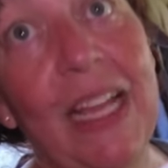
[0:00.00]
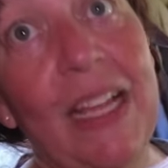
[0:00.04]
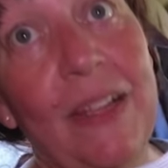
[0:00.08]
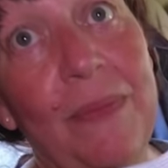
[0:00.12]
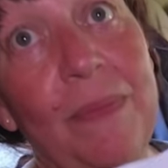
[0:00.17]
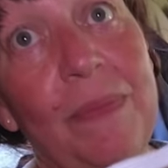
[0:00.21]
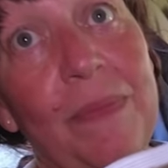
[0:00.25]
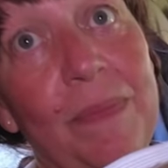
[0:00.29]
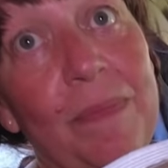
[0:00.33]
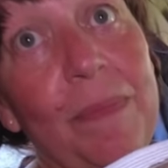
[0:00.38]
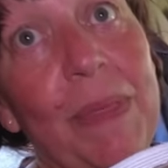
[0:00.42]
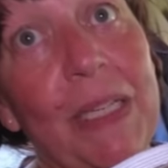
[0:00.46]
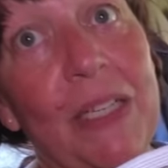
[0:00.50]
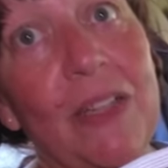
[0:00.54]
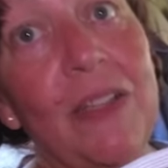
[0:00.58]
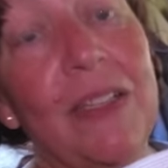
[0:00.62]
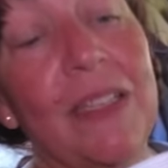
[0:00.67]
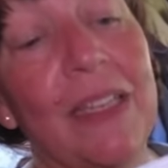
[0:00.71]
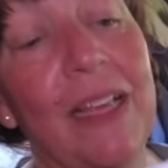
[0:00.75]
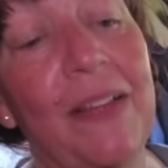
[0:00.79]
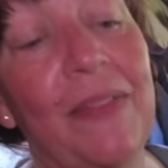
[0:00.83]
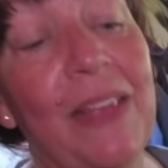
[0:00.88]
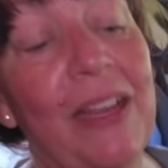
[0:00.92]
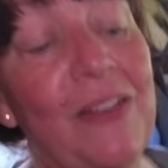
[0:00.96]
They,
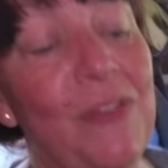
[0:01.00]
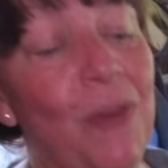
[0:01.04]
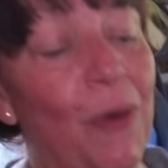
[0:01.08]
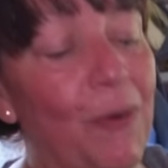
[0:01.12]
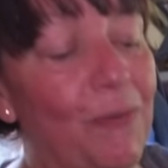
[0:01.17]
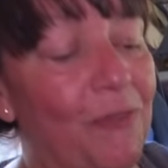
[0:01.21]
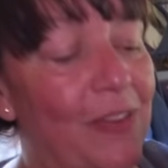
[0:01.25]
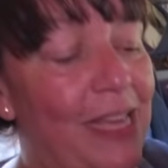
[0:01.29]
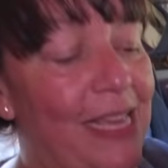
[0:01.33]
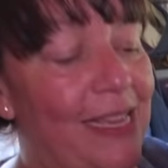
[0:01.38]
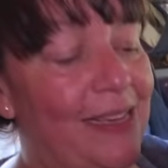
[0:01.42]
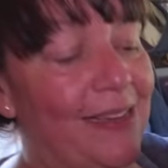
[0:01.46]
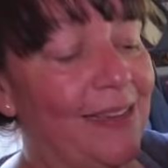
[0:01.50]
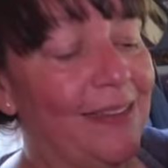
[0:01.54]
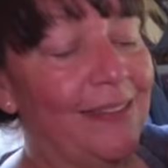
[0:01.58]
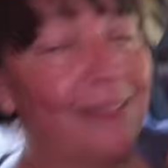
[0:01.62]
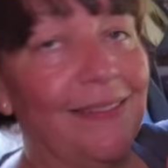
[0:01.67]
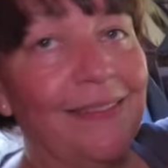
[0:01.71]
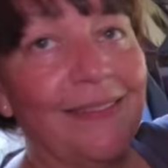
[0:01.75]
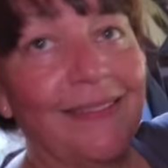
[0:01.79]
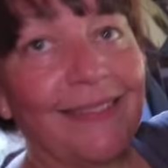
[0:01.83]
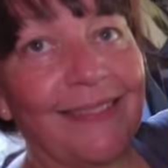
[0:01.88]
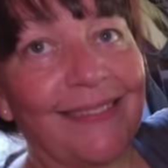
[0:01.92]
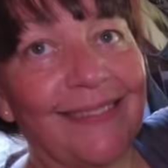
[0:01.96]
because, and they're not
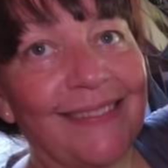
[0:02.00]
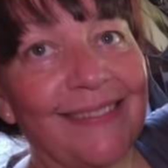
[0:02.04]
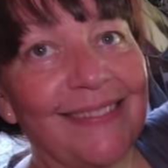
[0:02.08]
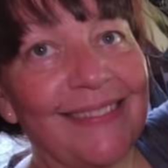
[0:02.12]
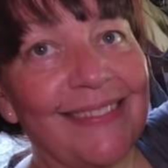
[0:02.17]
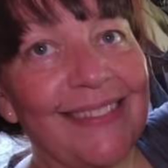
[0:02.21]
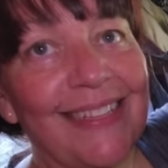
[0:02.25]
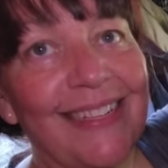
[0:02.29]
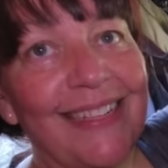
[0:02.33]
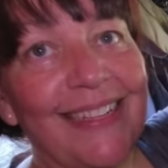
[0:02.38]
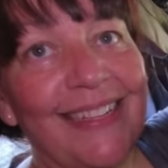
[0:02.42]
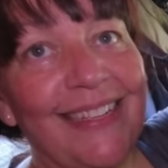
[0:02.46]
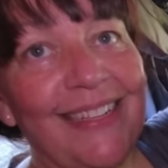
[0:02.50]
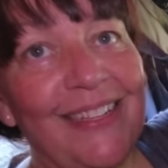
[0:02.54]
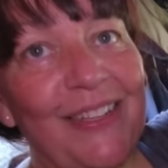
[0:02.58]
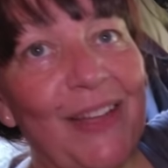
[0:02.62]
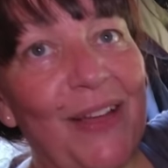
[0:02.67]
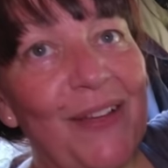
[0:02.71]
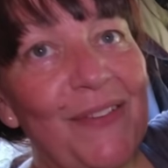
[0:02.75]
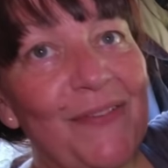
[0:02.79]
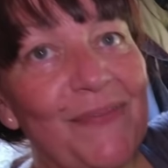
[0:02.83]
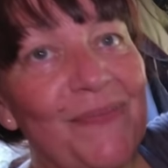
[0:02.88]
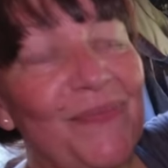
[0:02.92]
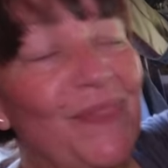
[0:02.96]
vegan. No